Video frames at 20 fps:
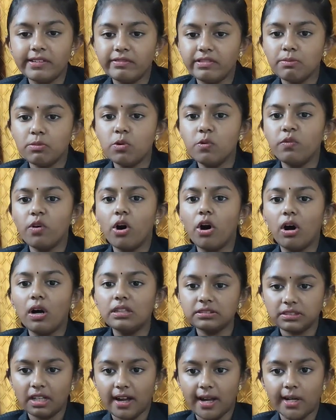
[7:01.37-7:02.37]
can remove
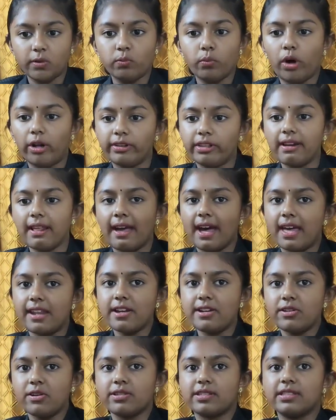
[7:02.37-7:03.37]
all the unwanted
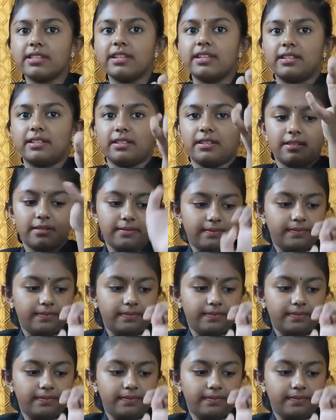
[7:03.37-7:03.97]
hair in your skin.